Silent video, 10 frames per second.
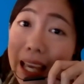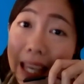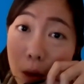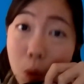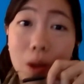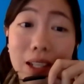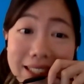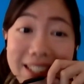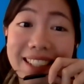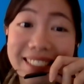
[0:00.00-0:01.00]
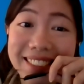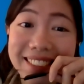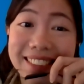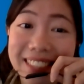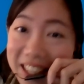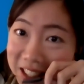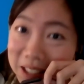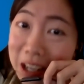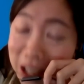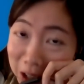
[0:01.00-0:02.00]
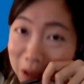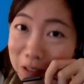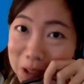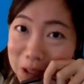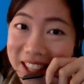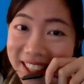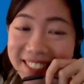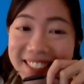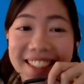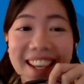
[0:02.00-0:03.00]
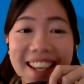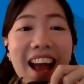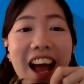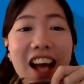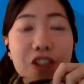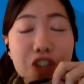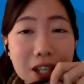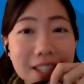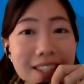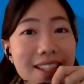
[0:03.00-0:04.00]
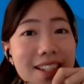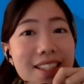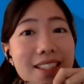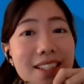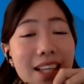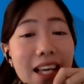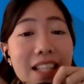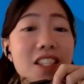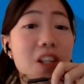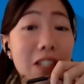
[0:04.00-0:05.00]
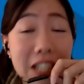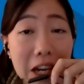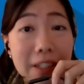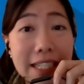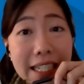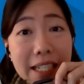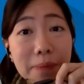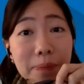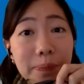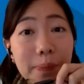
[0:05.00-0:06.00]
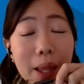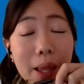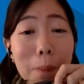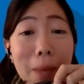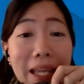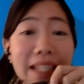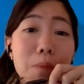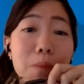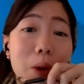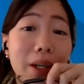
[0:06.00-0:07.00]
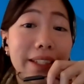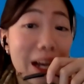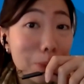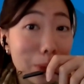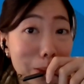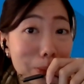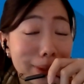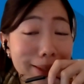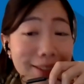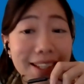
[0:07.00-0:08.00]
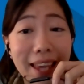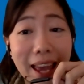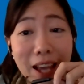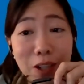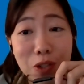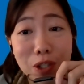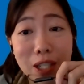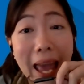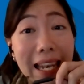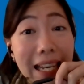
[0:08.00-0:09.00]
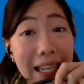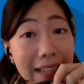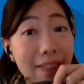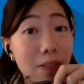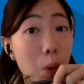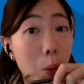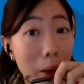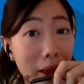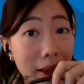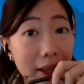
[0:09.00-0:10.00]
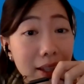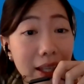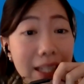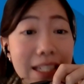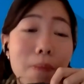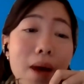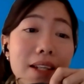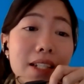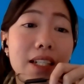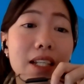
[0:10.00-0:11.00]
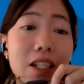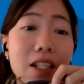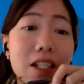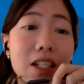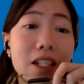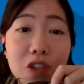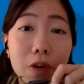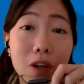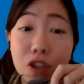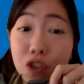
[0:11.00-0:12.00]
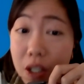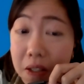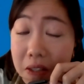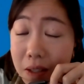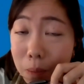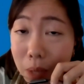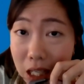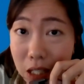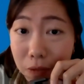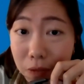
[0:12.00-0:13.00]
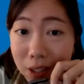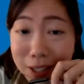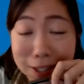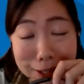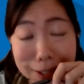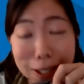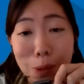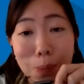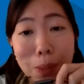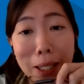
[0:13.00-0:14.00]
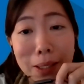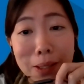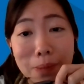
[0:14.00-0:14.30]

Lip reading: equality, as a lot of you said, justice, and solidarity, many more young people can take action and lead the way in demanding a change for a just, peaceful, and sustainable planet.